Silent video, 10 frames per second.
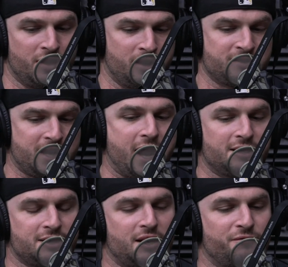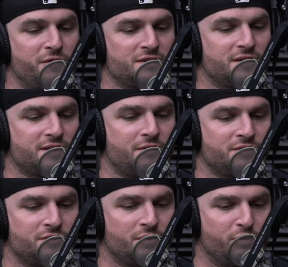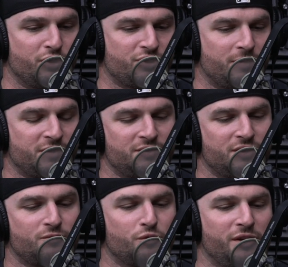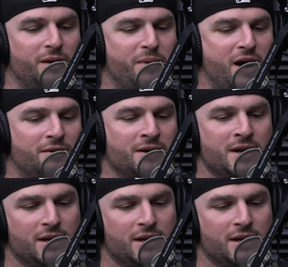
a tight tight fist as i was doing push-ups it's just really about